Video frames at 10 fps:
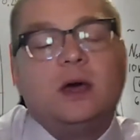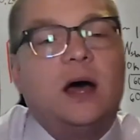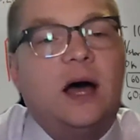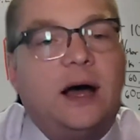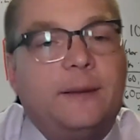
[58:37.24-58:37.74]

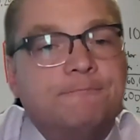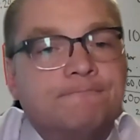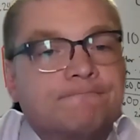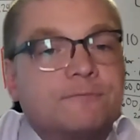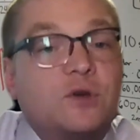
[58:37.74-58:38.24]

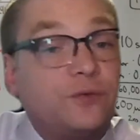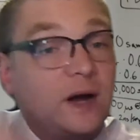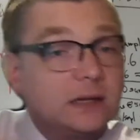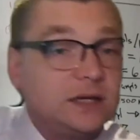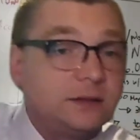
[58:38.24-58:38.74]

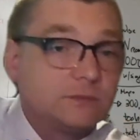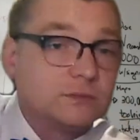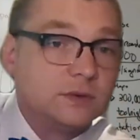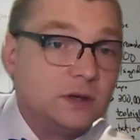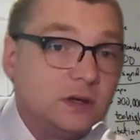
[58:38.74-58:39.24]
Finally,
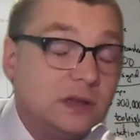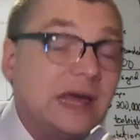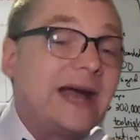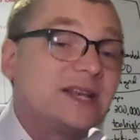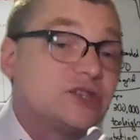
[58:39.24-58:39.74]
the
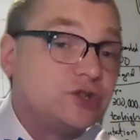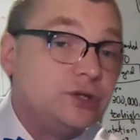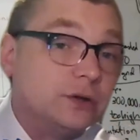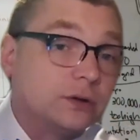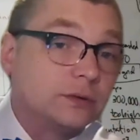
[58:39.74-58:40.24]
last
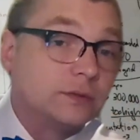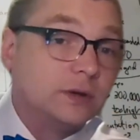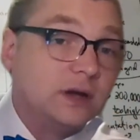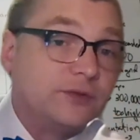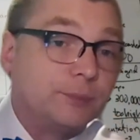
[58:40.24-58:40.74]
year
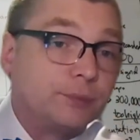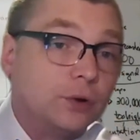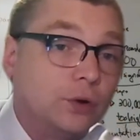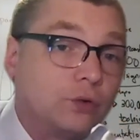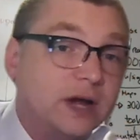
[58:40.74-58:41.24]
of the
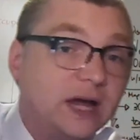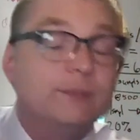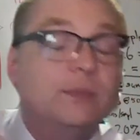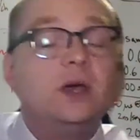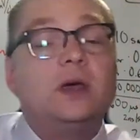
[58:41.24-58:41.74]

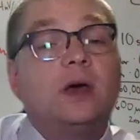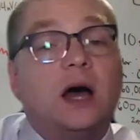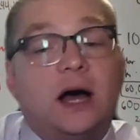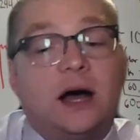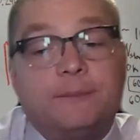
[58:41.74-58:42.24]
program,
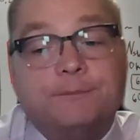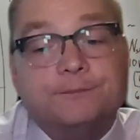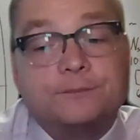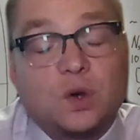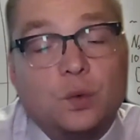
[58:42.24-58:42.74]

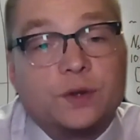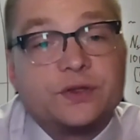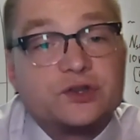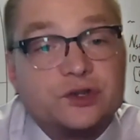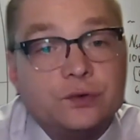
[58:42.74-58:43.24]
what
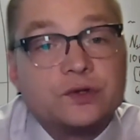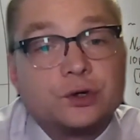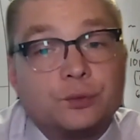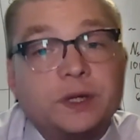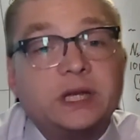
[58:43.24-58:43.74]
the students
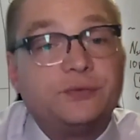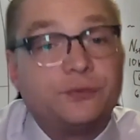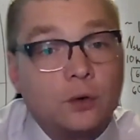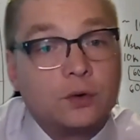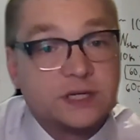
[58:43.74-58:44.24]
are really
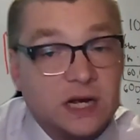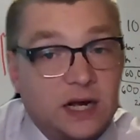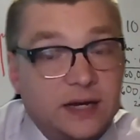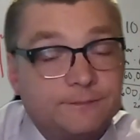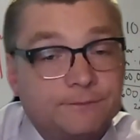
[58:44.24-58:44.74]
focused
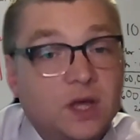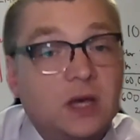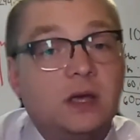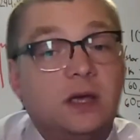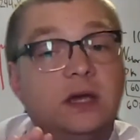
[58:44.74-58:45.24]
on
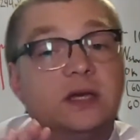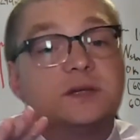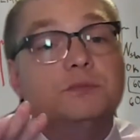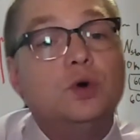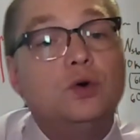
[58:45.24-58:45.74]

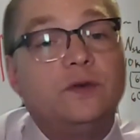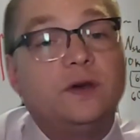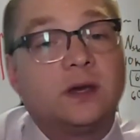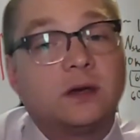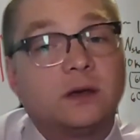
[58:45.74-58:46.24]
is
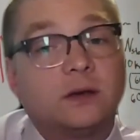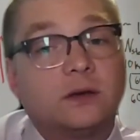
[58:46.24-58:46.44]
moving